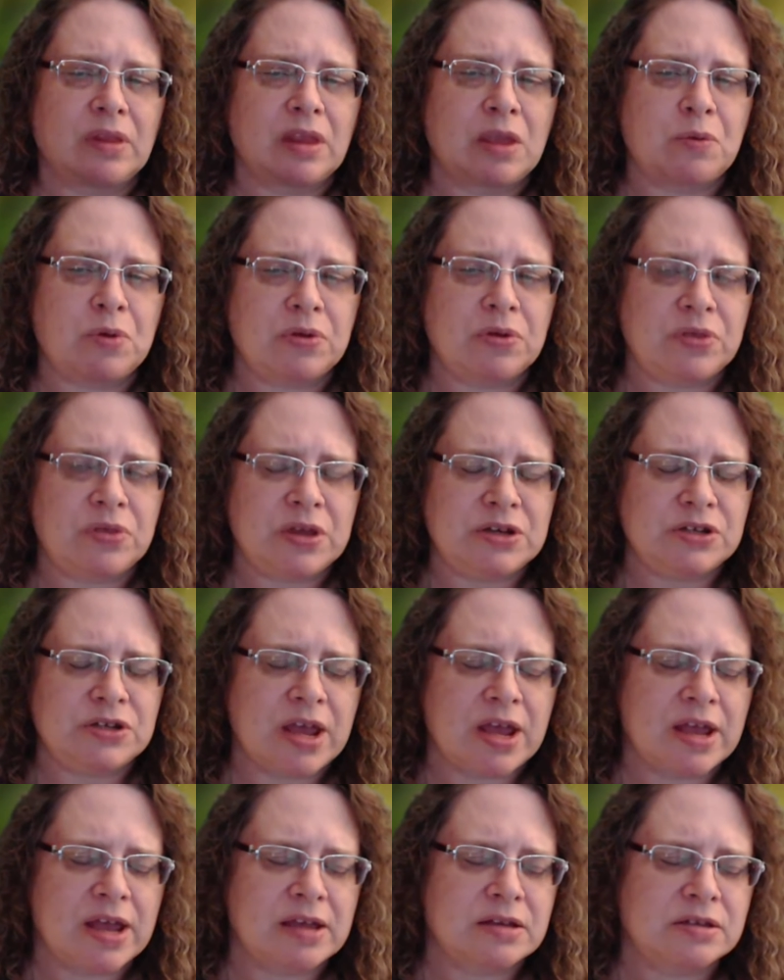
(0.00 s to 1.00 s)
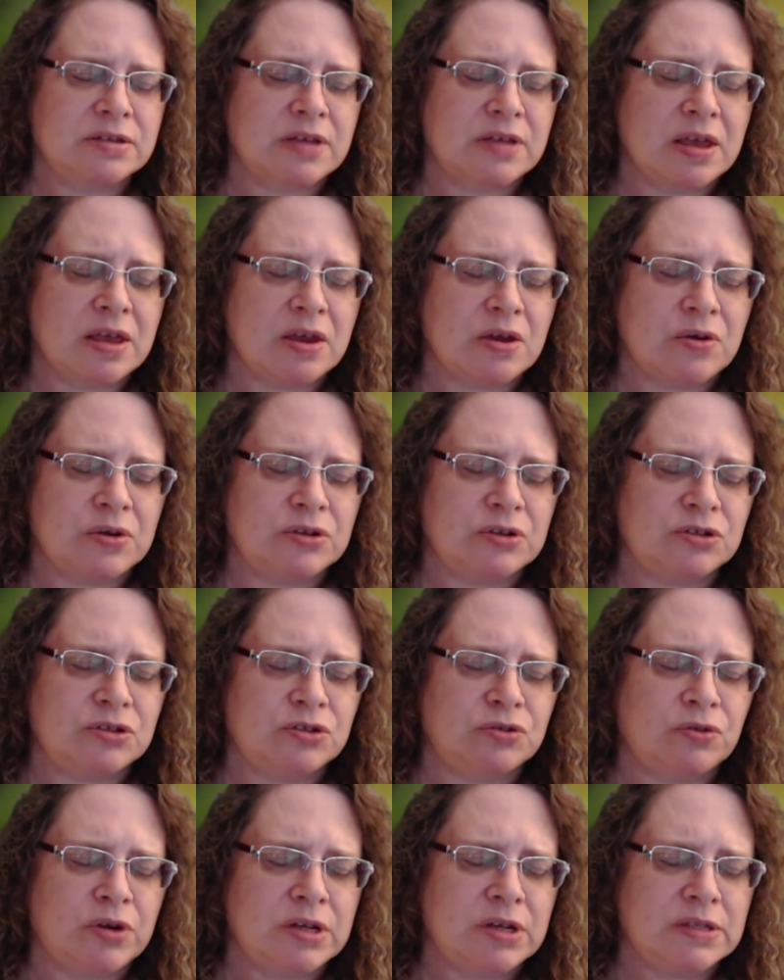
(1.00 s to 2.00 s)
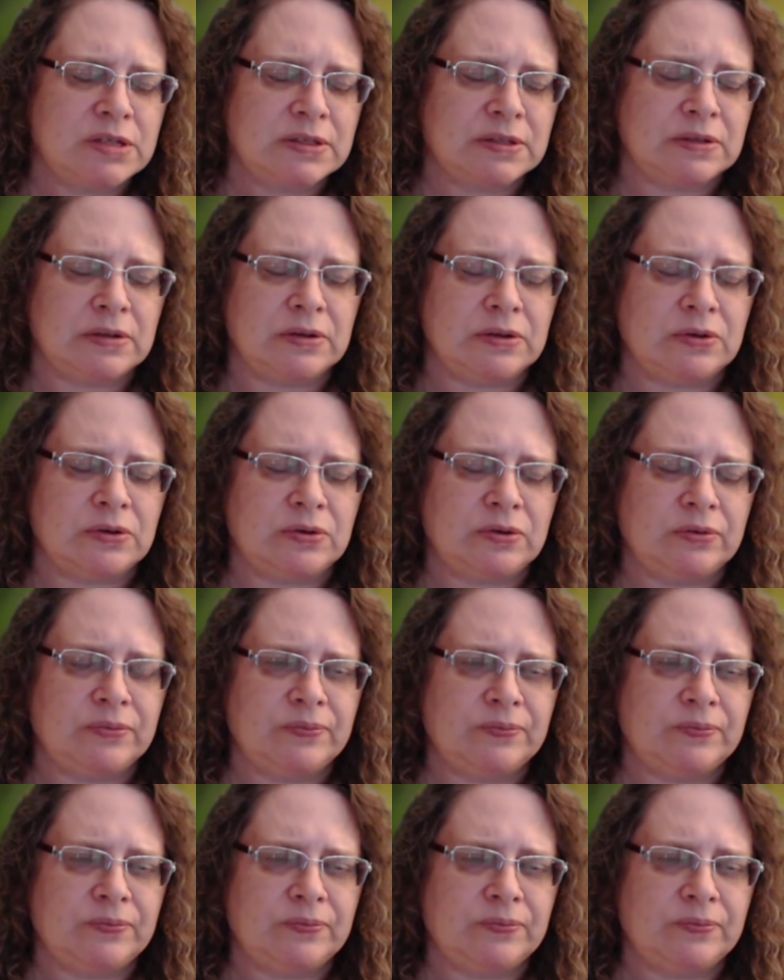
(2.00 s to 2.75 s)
And with each exhale, it shrinks a little.